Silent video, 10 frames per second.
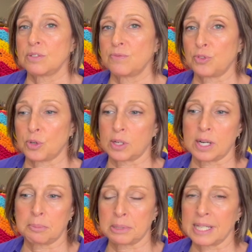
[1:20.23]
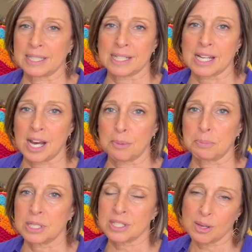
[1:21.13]
for a plate and a cup,
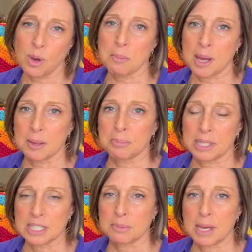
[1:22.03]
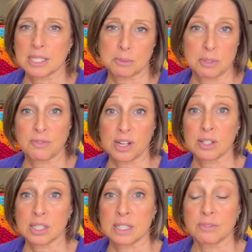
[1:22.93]
because I want my placemat to be
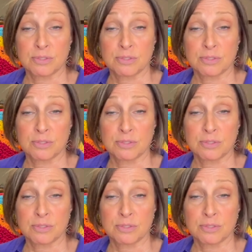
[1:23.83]
fairly